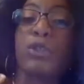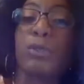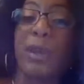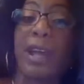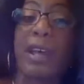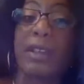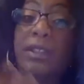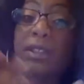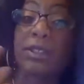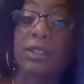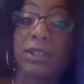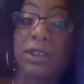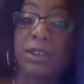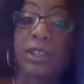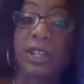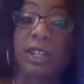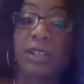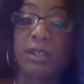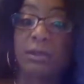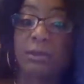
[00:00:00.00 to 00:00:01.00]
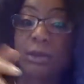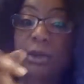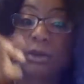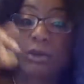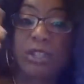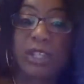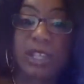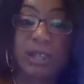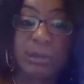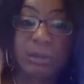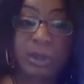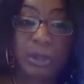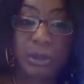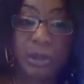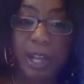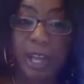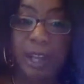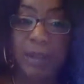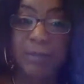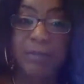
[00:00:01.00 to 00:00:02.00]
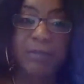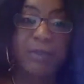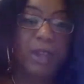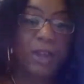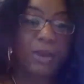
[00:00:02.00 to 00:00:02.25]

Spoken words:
bath dirty. Pro tip, okay?